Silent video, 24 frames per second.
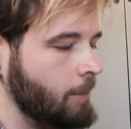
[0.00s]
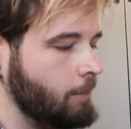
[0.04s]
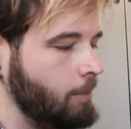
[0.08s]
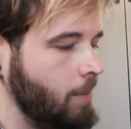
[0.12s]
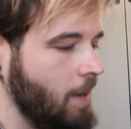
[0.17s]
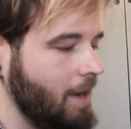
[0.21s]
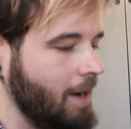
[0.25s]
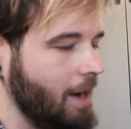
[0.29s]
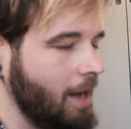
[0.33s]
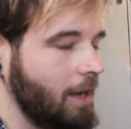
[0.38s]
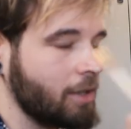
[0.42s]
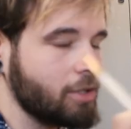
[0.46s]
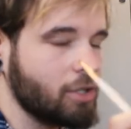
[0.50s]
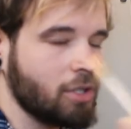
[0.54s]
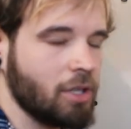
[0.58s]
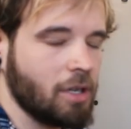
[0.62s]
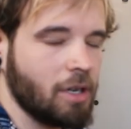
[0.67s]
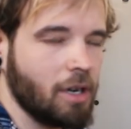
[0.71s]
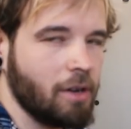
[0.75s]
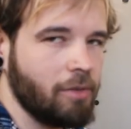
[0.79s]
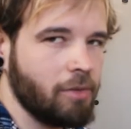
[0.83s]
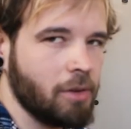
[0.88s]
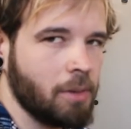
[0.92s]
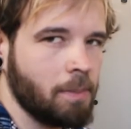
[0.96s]
But I'll
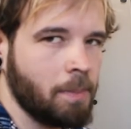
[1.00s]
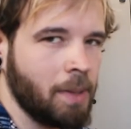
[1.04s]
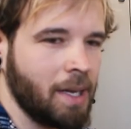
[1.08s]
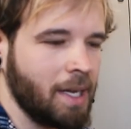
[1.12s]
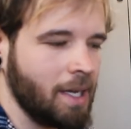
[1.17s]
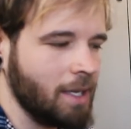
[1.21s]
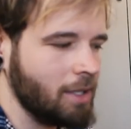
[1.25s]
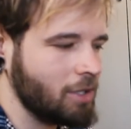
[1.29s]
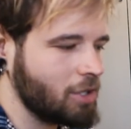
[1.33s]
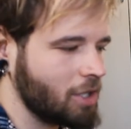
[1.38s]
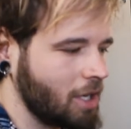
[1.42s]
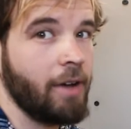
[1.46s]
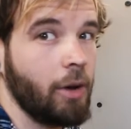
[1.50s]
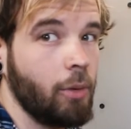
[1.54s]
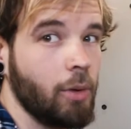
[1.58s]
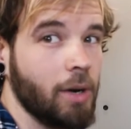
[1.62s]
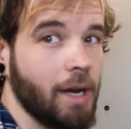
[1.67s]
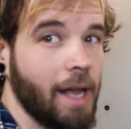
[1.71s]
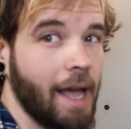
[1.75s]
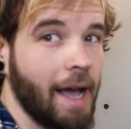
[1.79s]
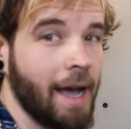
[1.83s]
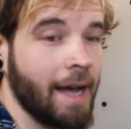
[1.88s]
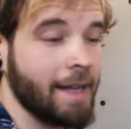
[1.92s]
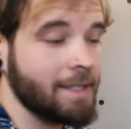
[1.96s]
start off with peach. If I
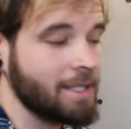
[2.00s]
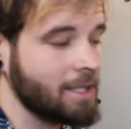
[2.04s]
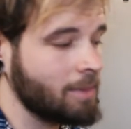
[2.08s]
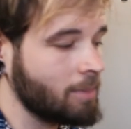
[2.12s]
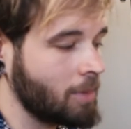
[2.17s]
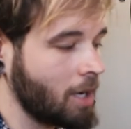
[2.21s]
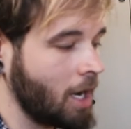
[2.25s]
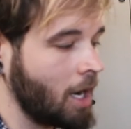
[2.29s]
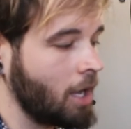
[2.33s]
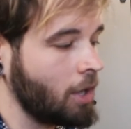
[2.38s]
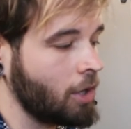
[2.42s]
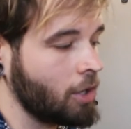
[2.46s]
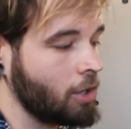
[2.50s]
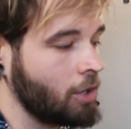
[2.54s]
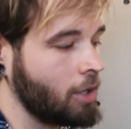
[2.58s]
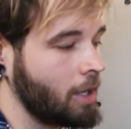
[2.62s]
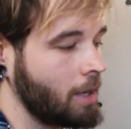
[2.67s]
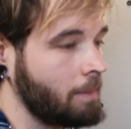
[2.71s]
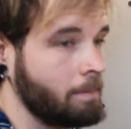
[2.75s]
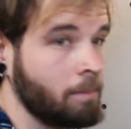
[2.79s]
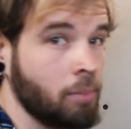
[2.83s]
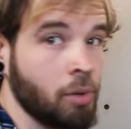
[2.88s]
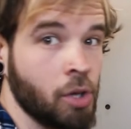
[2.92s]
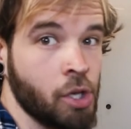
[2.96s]
want to add some color
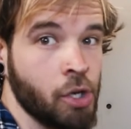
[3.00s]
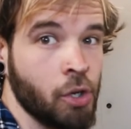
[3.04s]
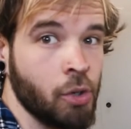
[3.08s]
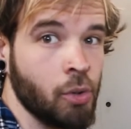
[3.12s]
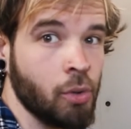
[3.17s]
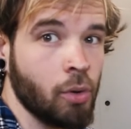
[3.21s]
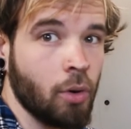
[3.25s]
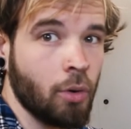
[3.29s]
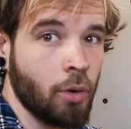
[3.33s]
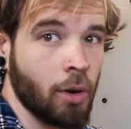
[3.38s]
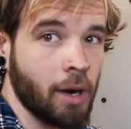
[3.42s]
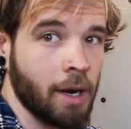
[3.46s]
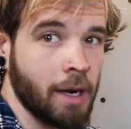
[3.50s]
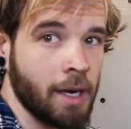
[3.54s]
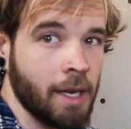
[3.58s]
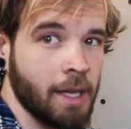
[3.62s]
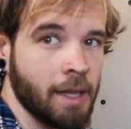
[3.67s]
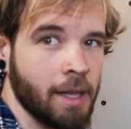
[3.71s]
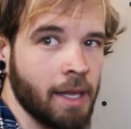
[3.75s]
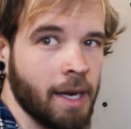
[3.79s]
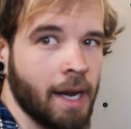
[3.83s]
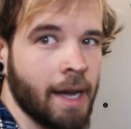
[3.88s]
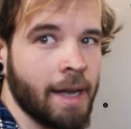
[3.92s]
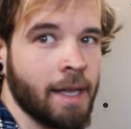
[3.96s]
like blue or
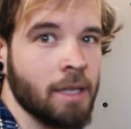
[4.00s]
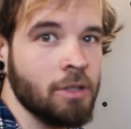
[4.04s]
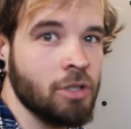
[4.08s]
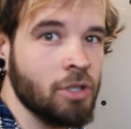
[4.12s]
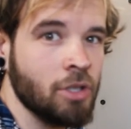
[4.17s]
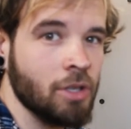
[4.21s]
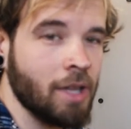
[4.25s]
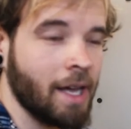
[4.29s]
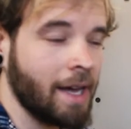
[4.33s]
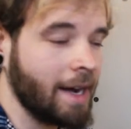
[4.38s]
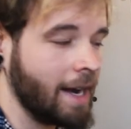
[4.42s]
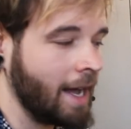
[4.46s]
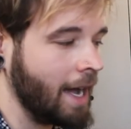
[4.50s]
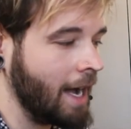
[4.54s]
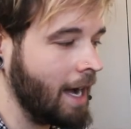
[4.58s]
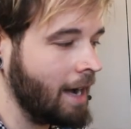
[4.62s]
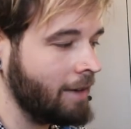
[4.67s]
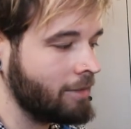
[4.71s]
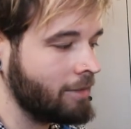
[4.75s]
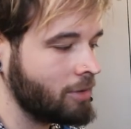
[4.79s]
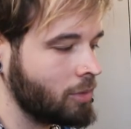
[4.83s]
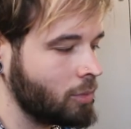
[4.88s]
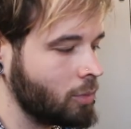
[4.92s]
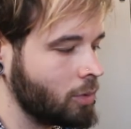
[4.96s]
anything, I can do that
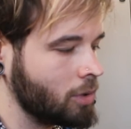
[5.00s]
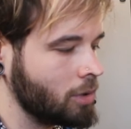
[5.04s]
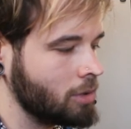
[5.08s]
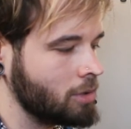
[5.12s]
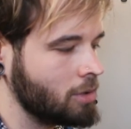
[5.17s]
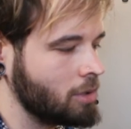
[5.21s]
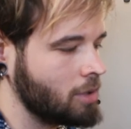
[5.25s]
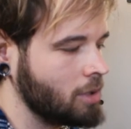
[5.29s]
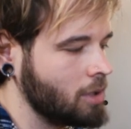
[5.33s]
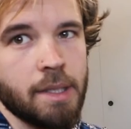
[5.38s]
afterwards.